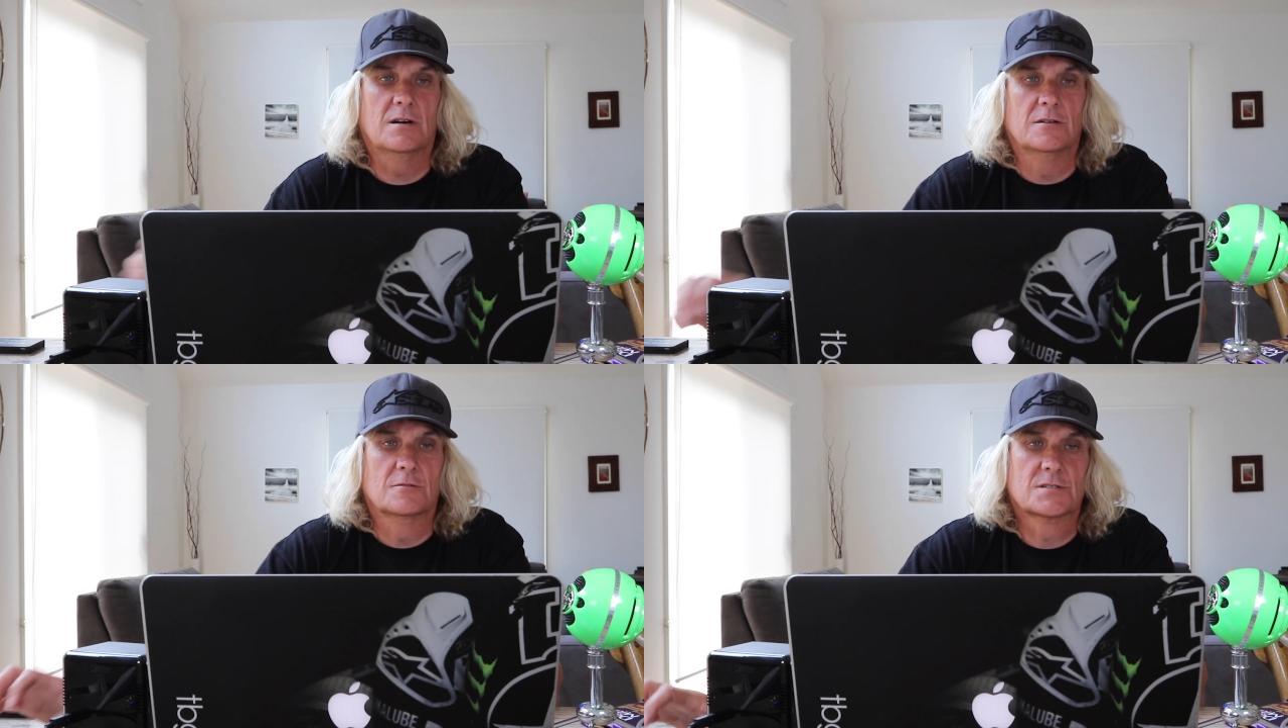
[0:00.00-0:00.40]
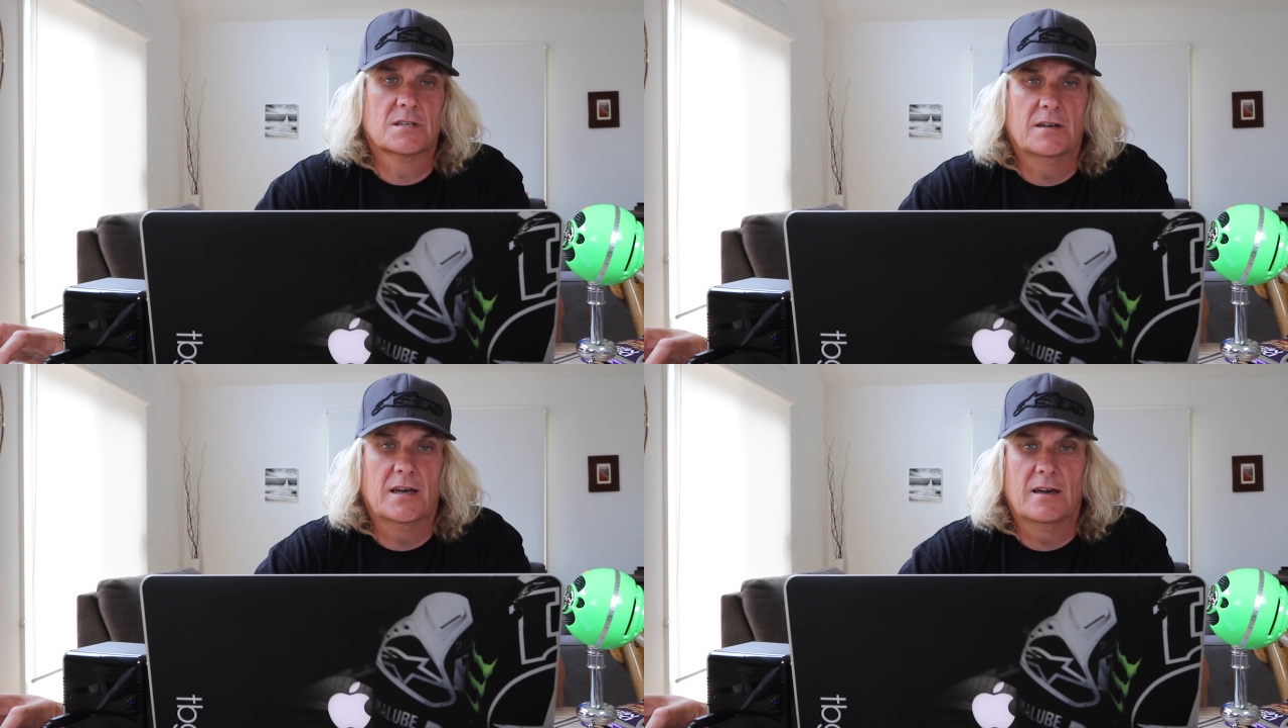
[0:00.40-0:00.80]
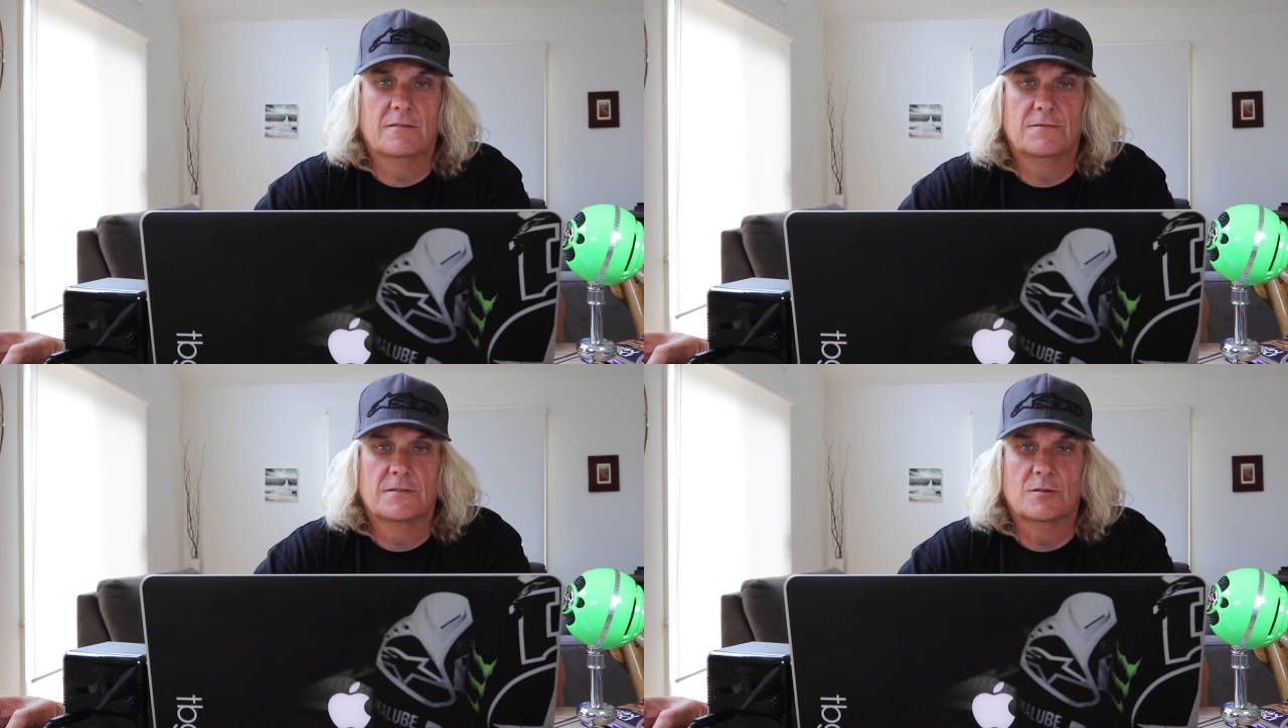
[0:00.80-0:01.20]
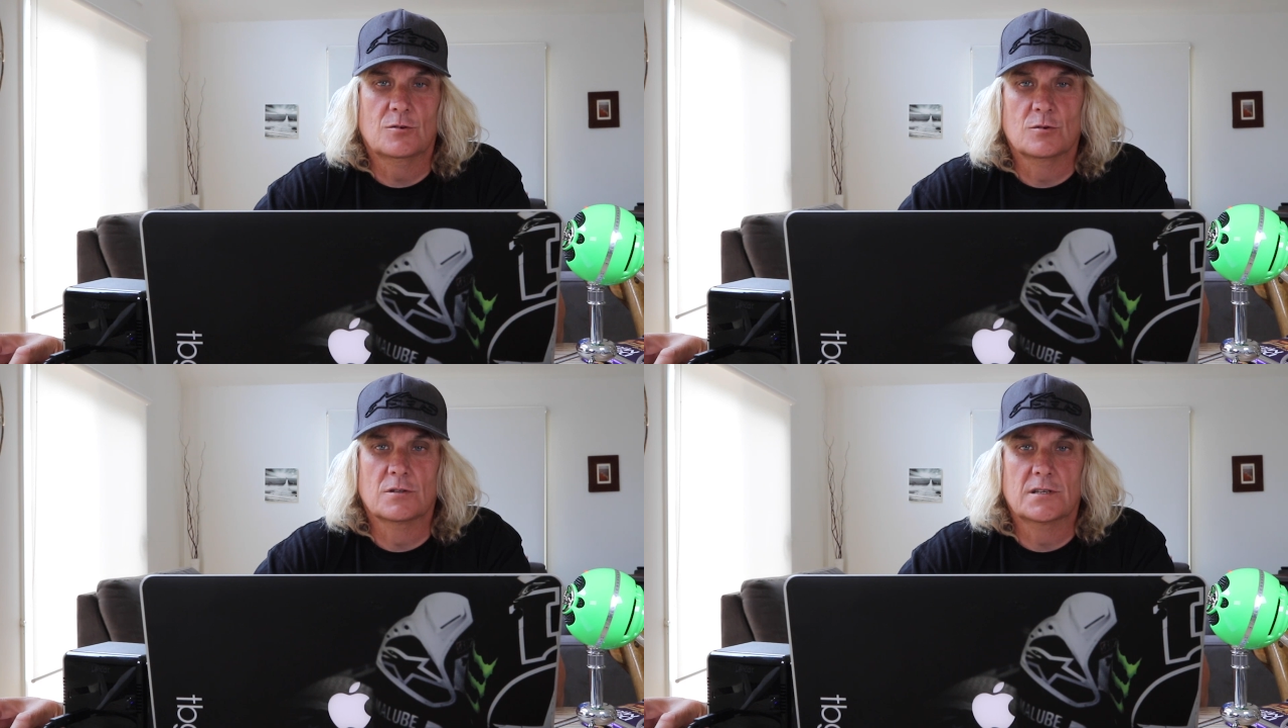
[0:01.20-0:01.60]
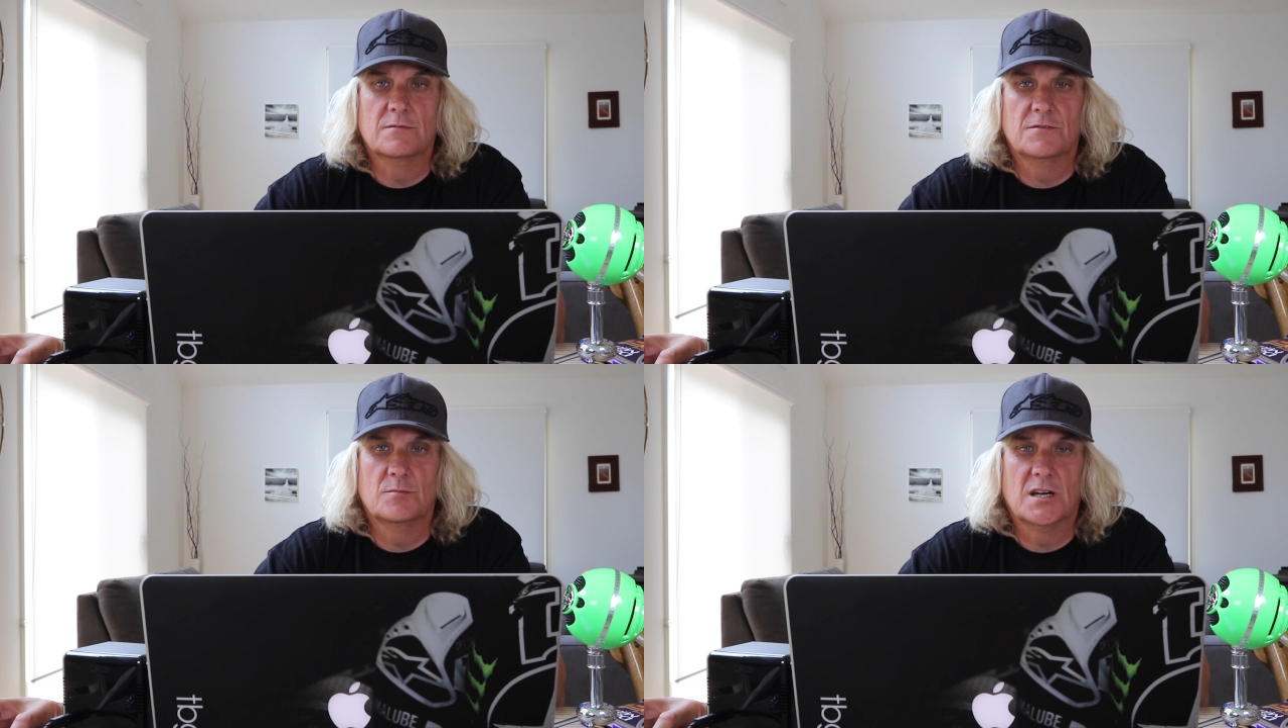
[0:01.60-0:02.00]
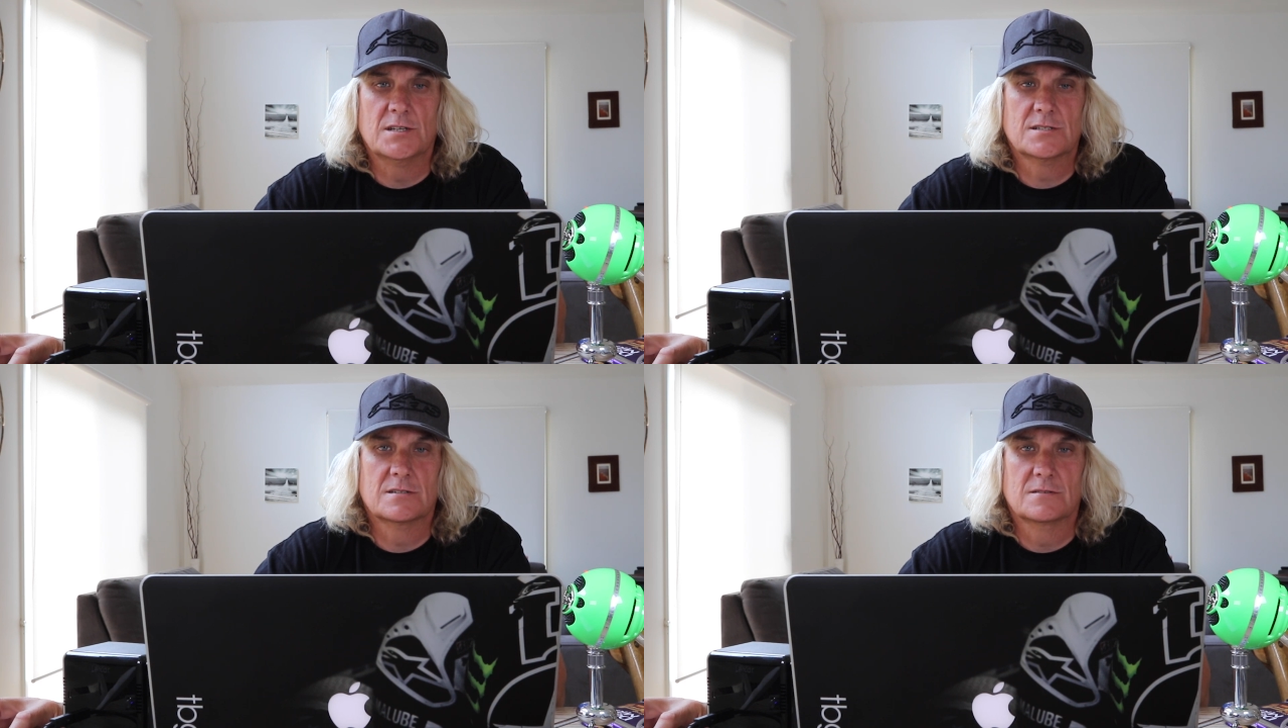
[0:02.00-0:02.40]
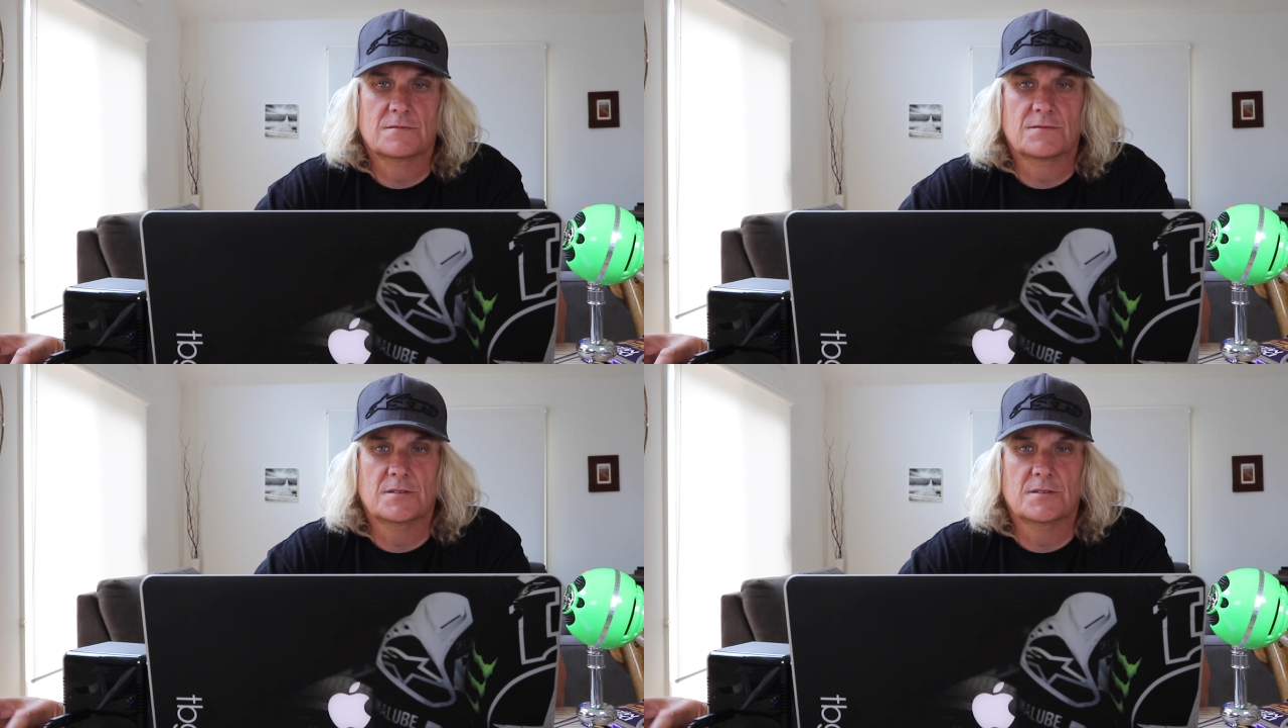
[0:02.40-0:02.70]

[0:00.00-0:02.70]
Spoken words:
I also have all the information of